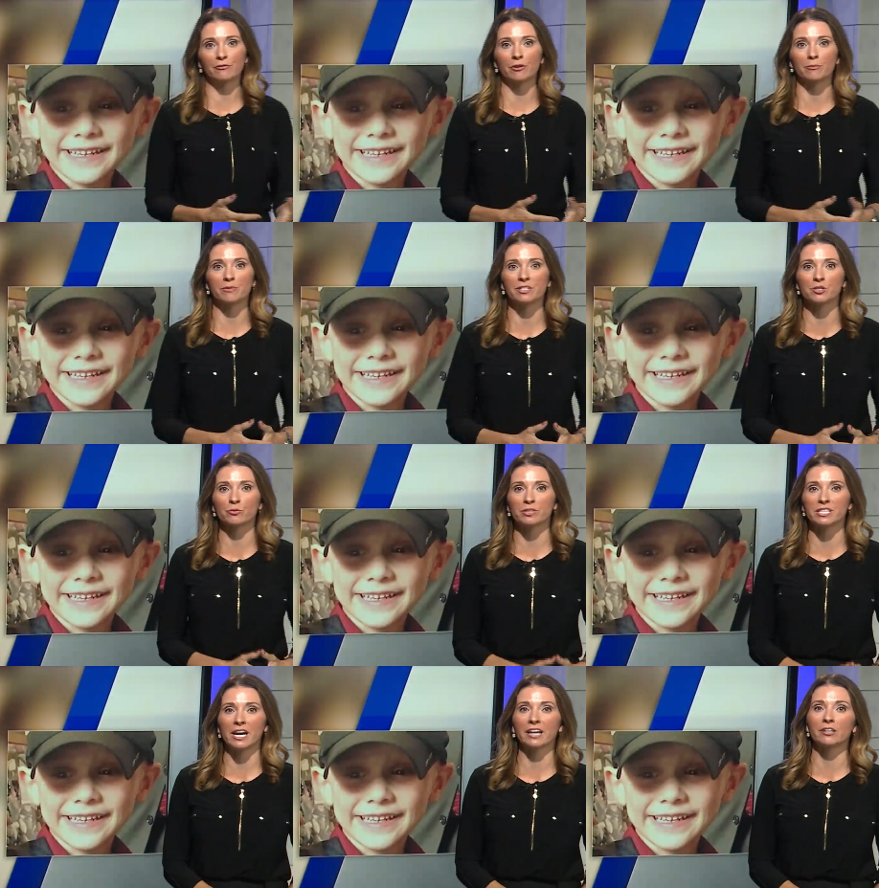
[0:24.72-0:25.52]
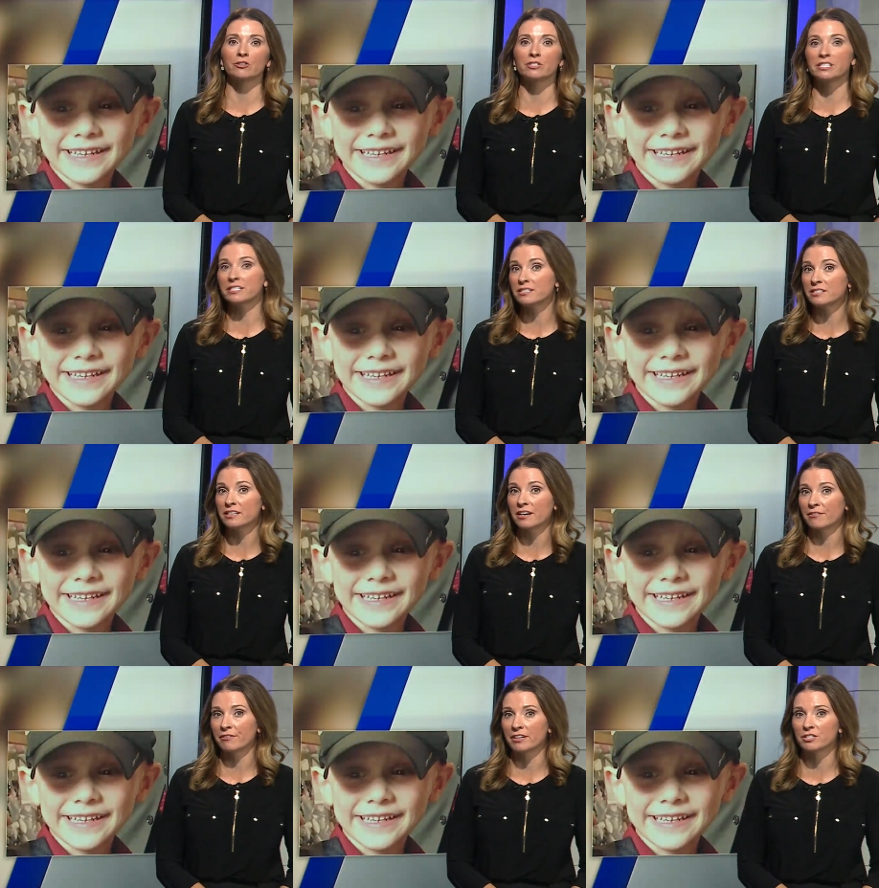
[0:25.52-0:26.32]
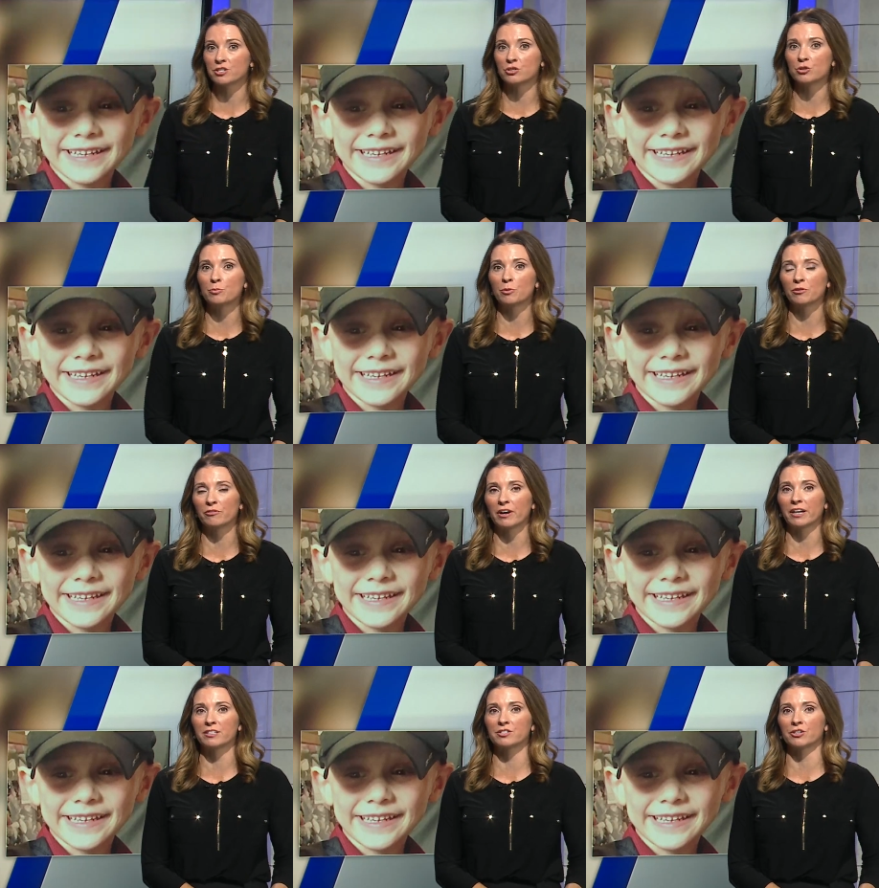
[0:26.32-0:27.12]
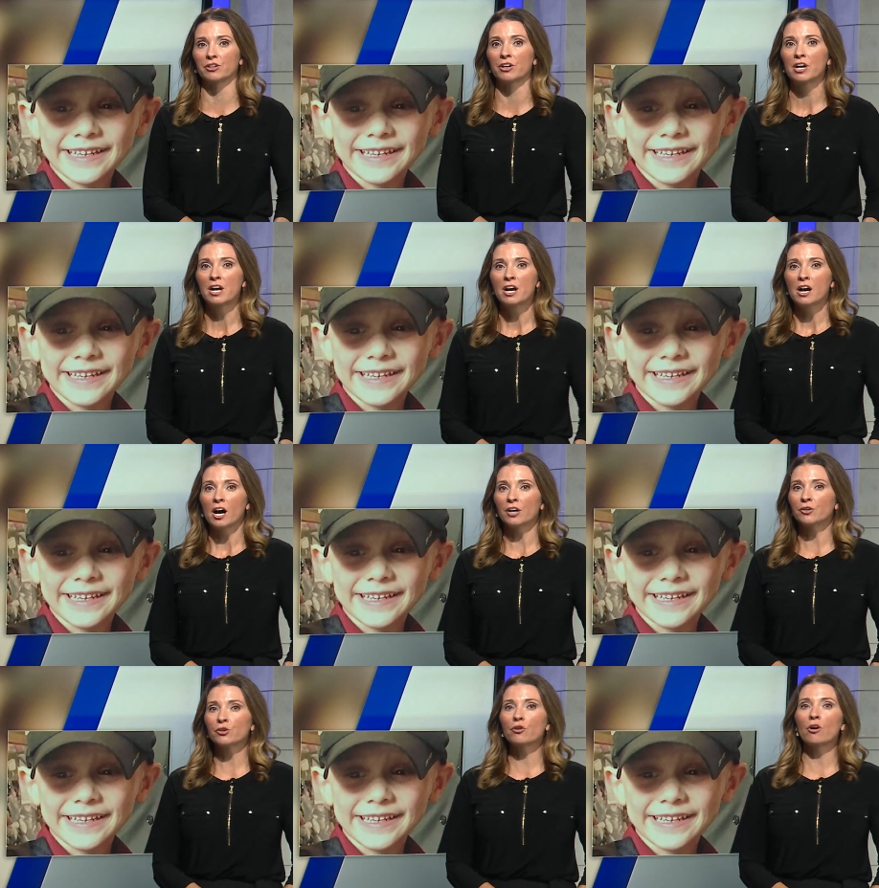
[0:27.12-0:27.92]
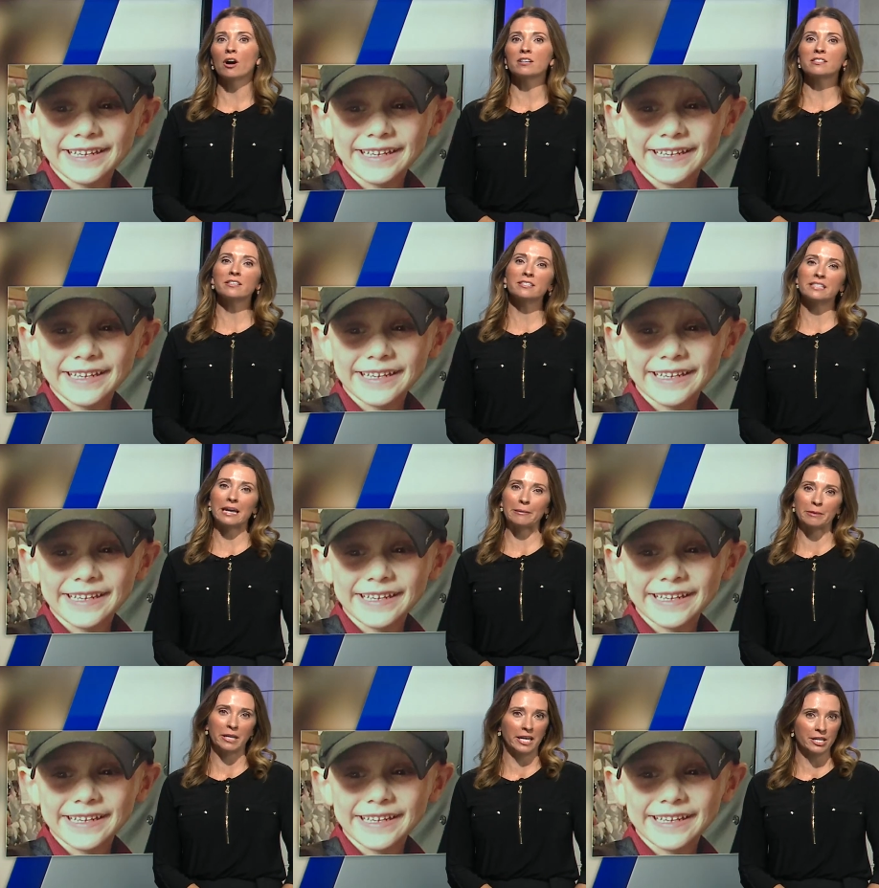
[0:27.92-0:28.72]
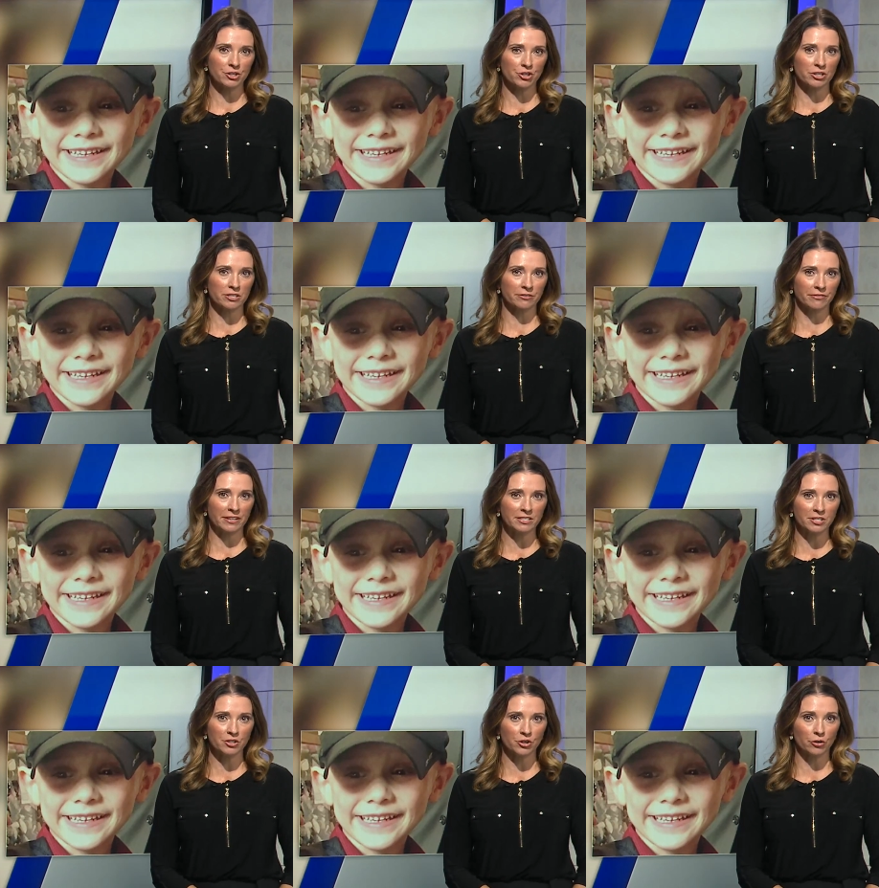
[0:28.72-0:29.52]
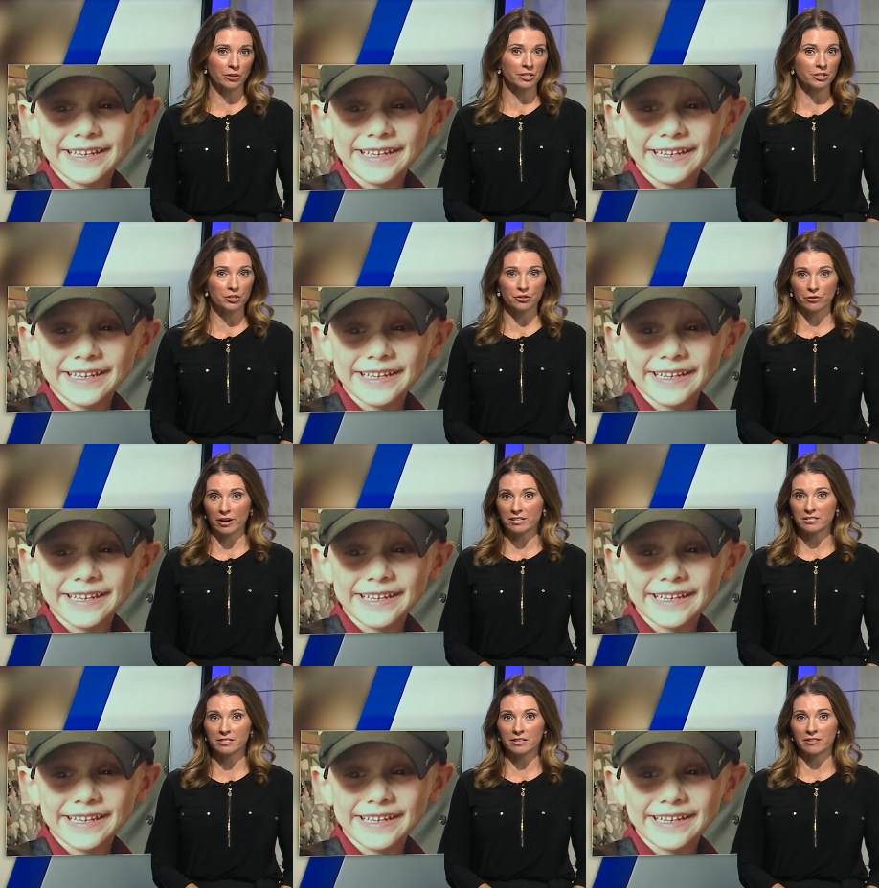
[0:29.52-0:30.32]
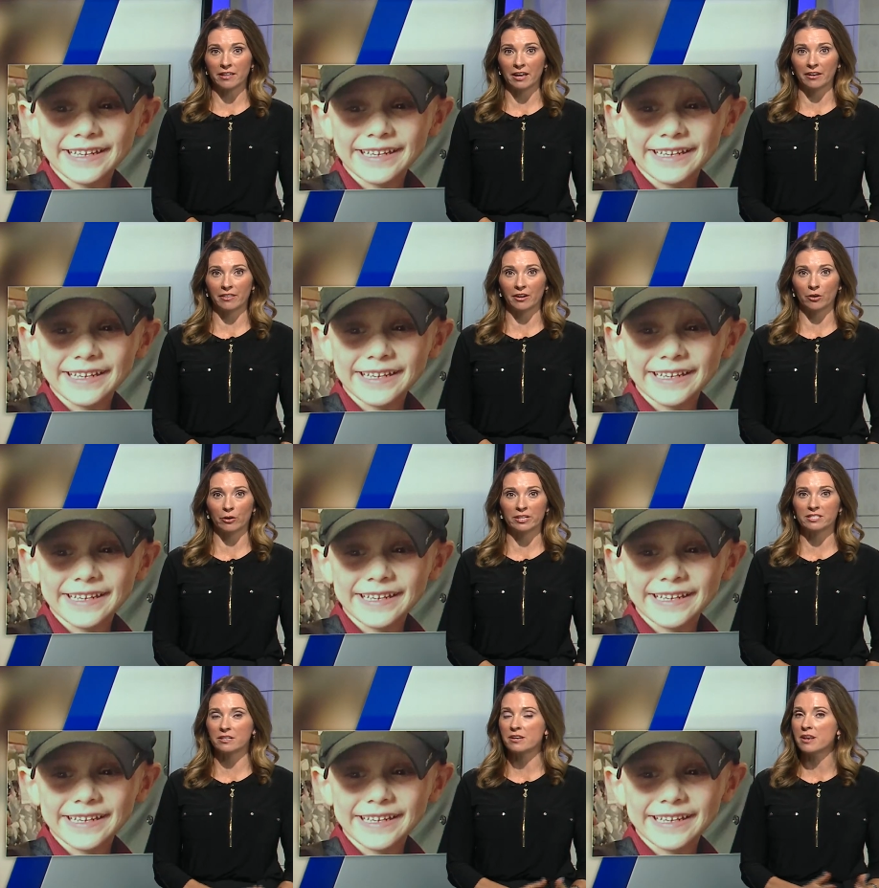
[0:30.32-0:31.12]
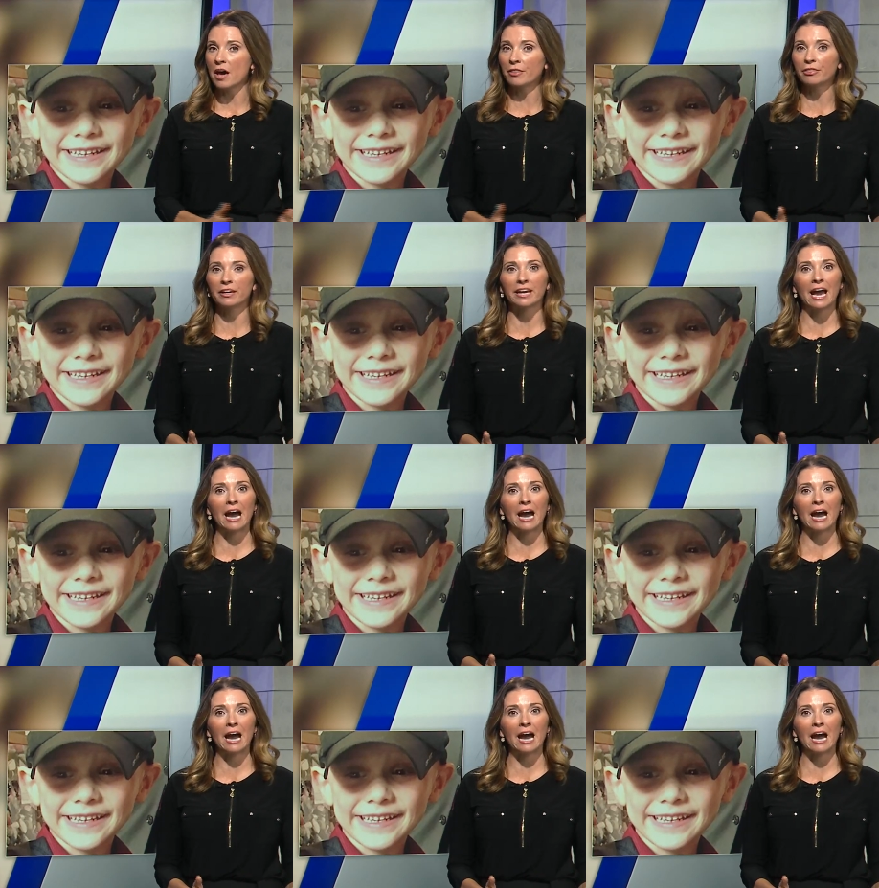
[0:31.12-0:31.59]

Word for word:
Speaker 1: from this retired DCFS supervisor. Under cross examination, defense attorneys stressed that there is nothing